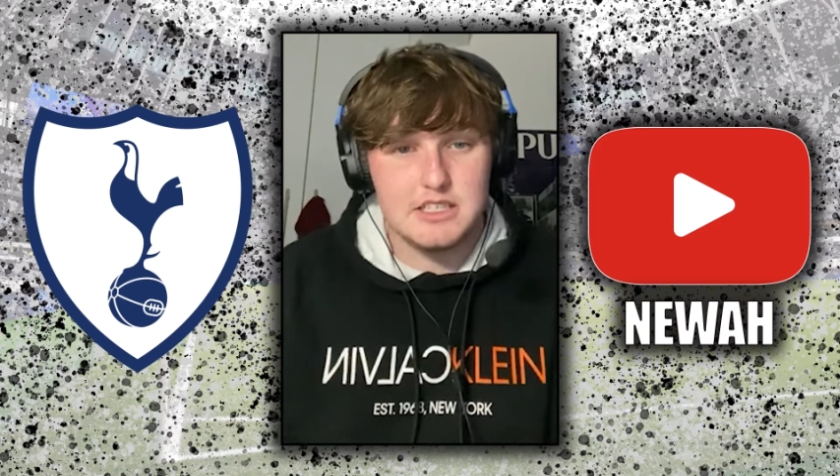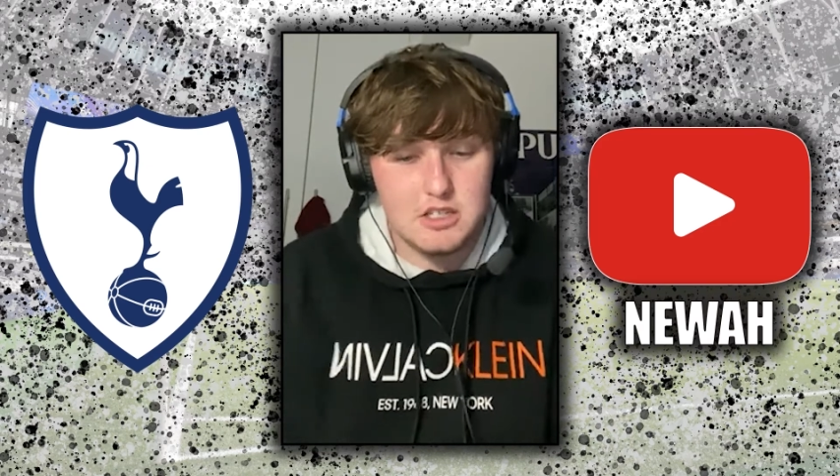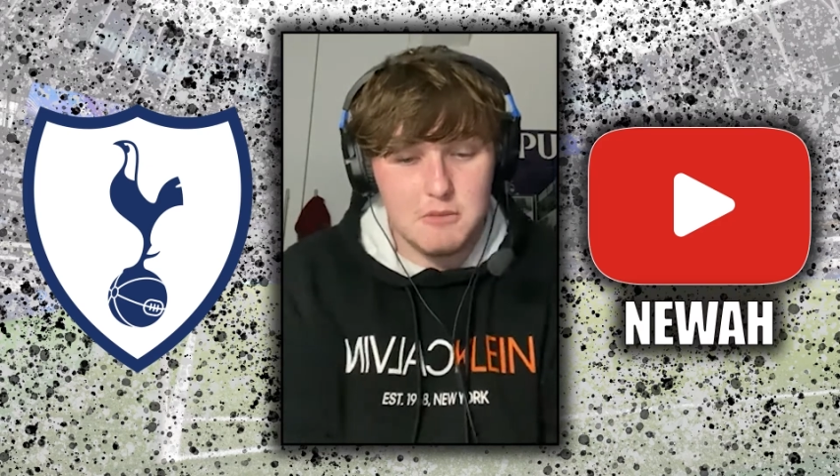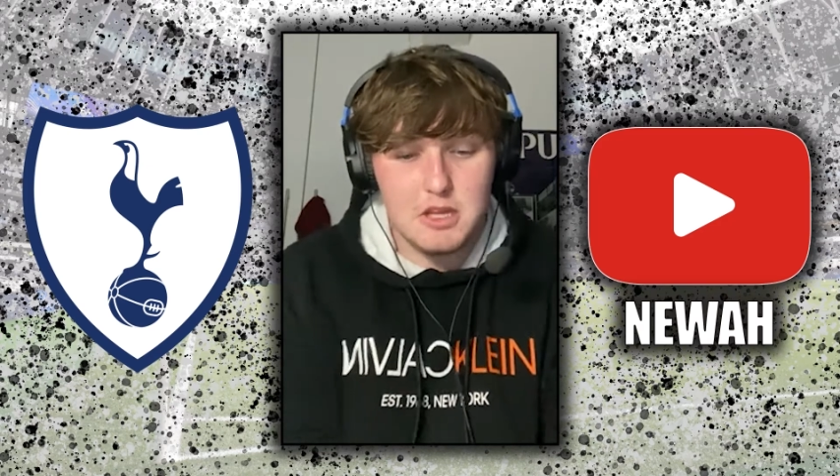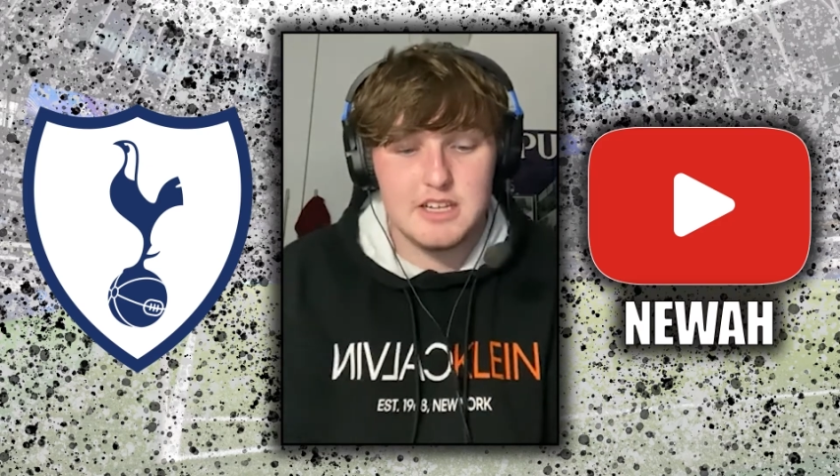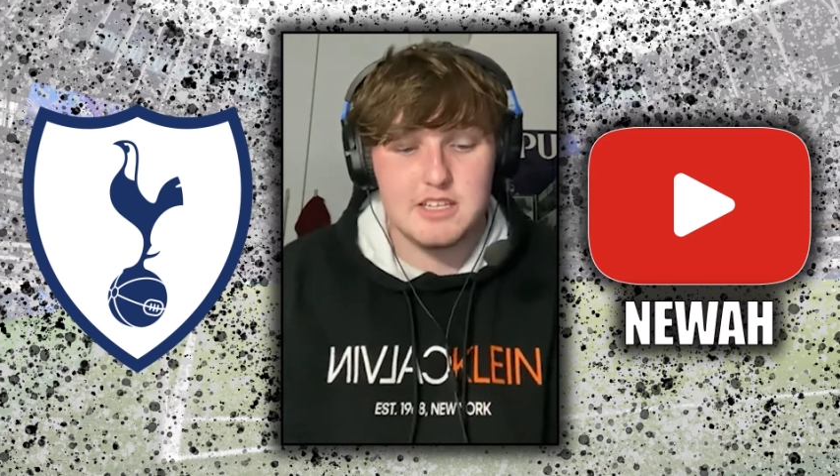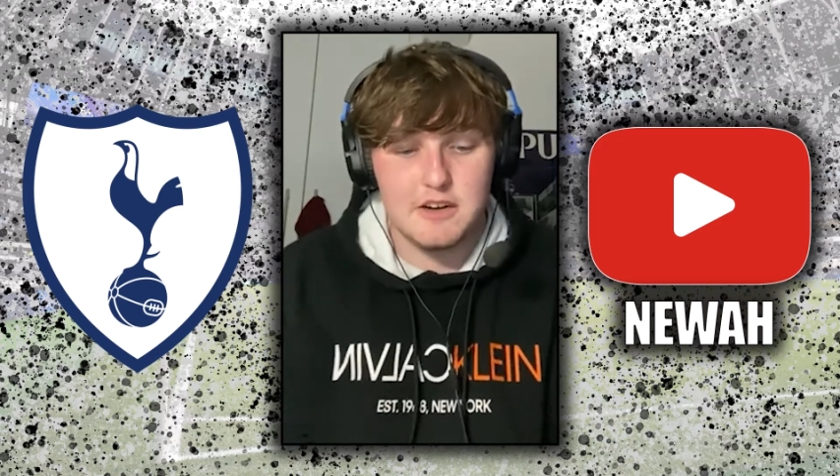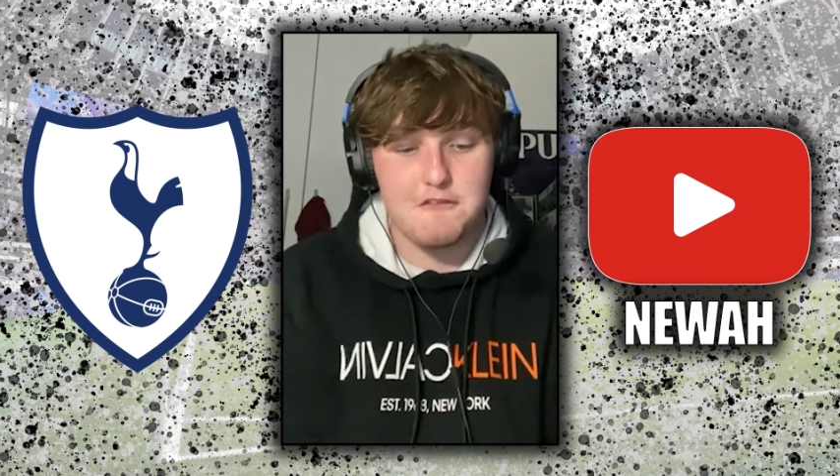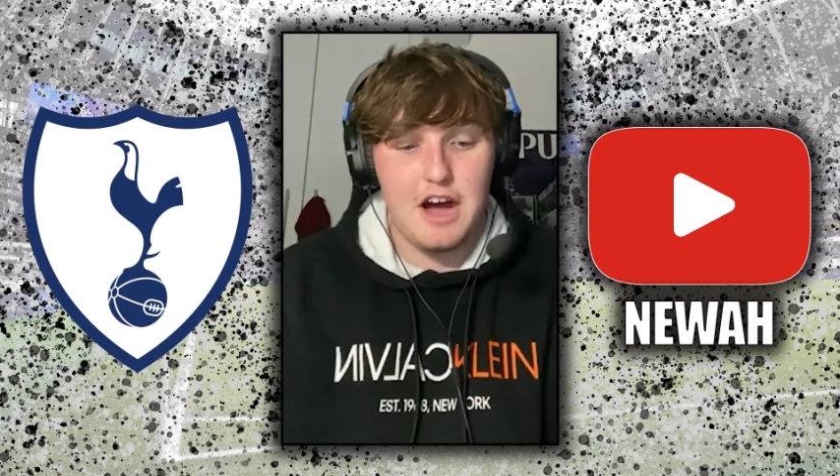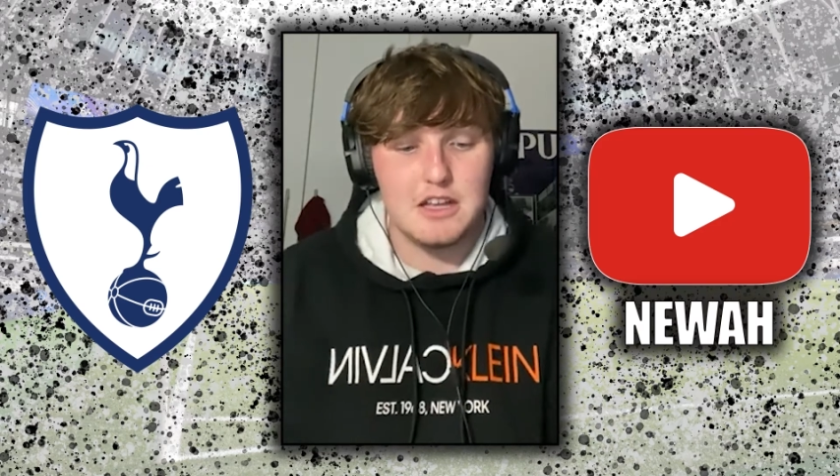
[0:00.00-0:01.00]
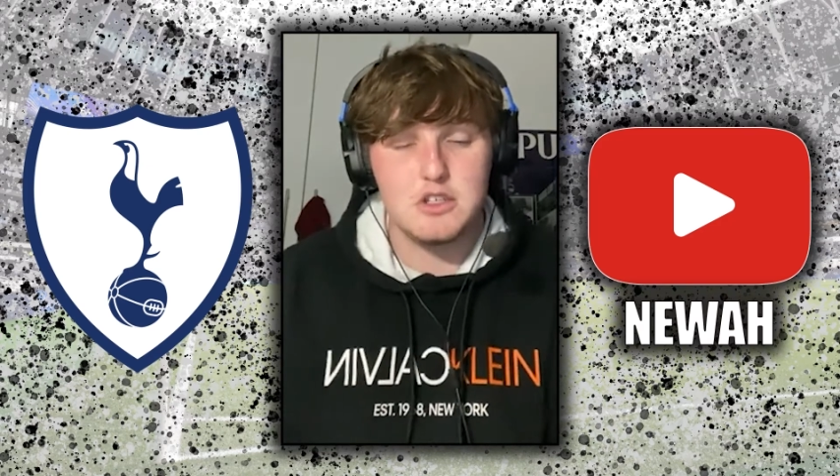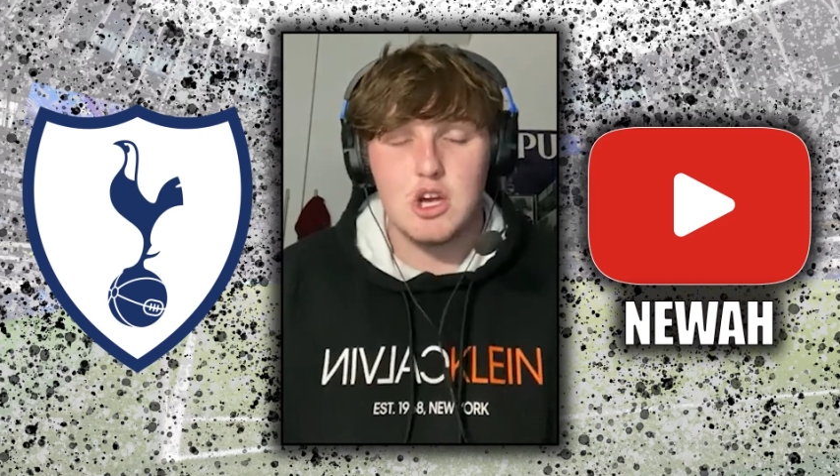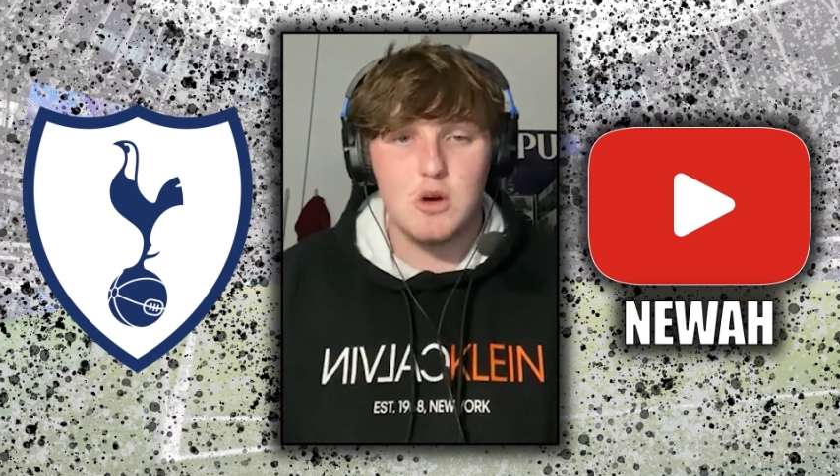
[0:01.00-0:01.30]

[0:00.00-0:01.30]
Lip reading: stop lying to the fans.